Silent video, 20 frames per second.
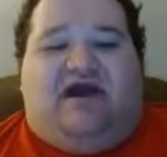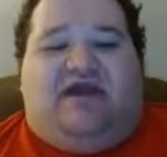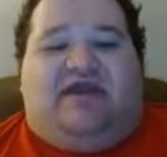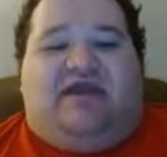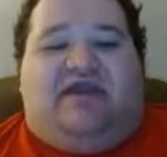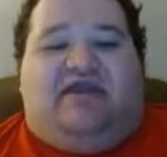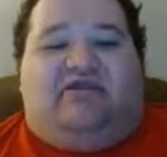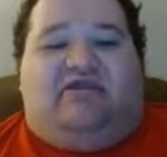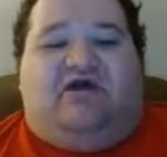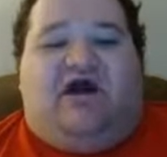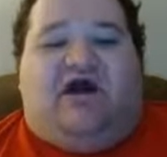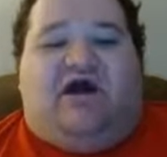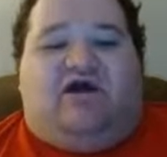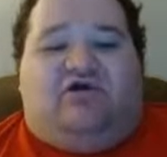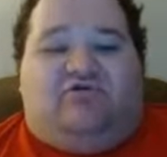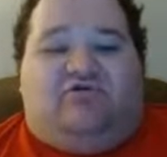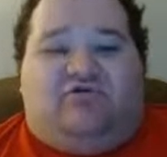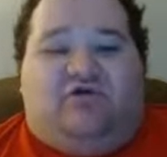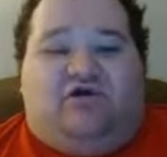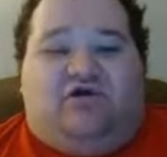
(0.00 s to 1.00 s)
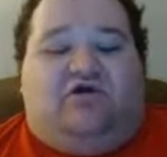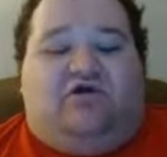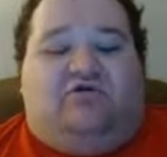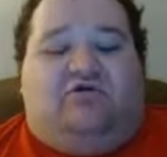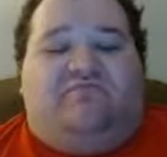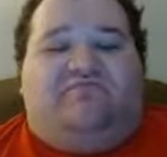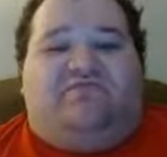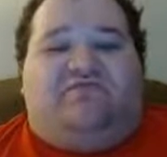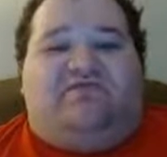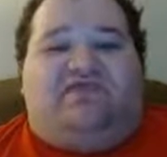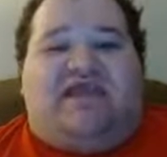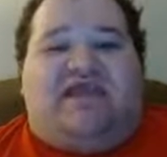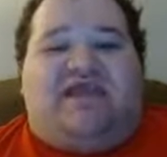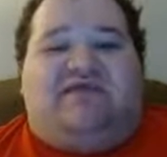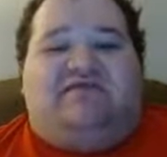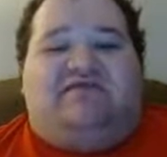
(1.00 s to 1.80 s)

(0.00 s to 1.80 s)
my inaugural